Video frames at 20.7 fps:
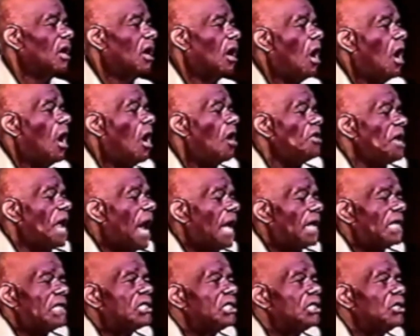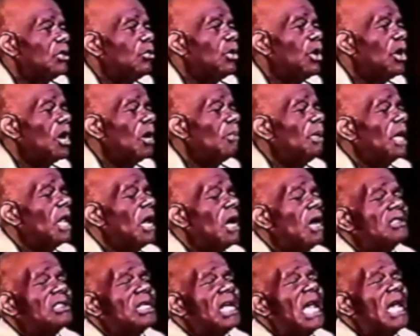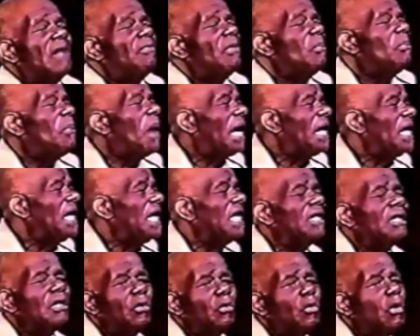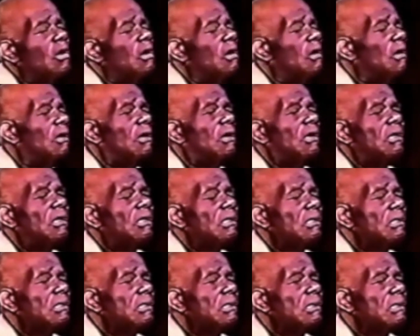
All knowledge in the world belongs to everybody in the world.